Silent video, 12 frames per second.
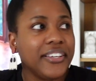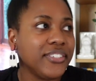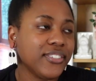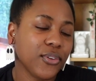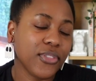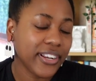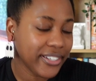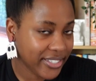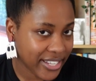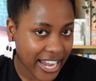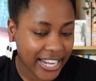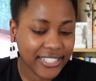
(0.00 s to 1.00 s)
So there's
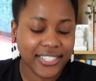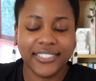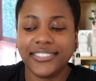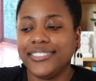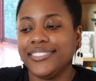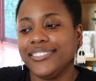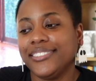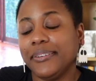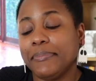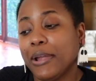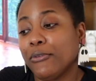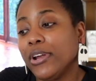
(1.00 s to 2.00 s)
that.
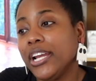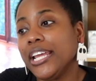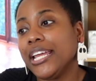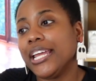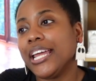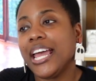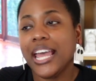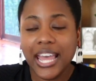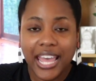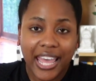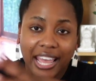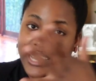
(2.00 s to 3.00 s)
My reading
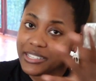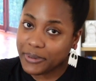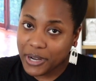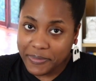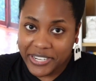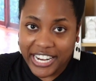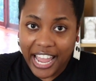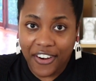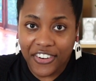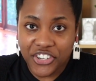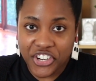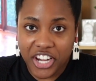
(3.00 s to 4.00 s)
has been up and
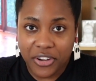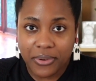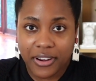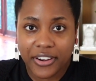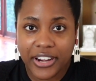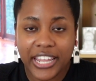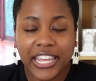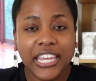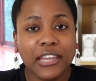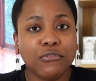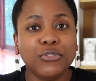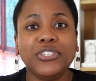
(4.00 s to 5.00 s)
down in January.
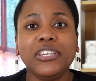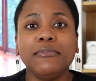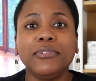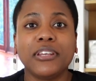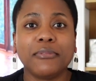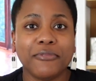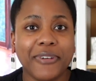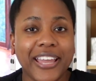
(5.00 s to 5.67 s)
If you have seen some of